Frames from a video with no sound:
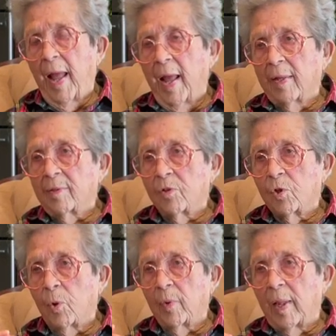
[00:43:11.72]
And
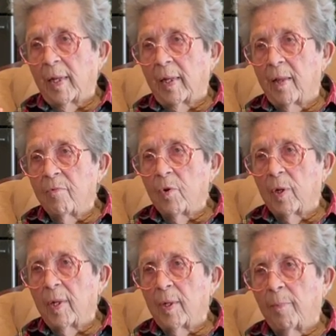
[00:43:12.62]
so they'd give you a
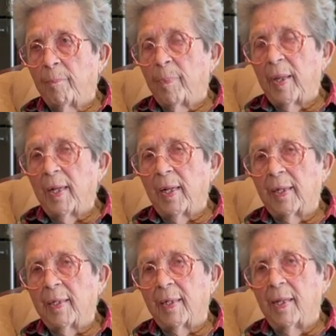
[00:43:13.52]
little pellet
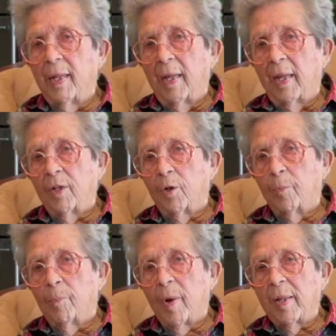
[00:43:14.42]
and
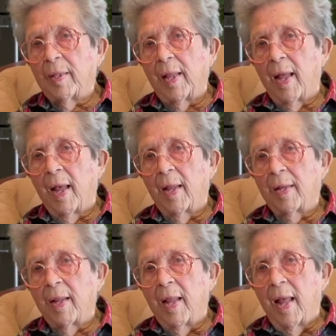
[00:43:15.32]
you'd break
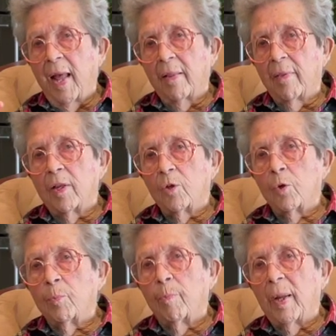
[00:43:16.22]
that and then
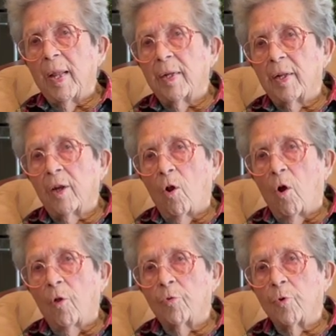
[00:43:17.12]
you'd blend it
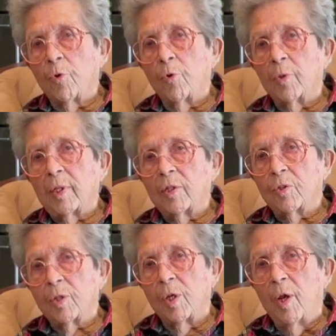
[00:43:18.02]
all through
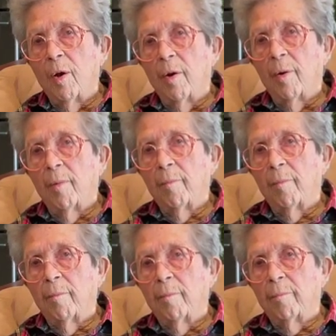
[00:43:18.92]
this
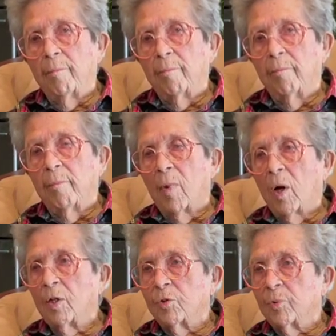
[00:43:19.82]

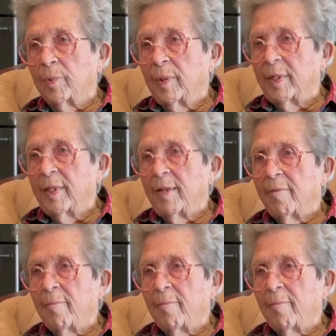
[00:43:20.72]
margarine.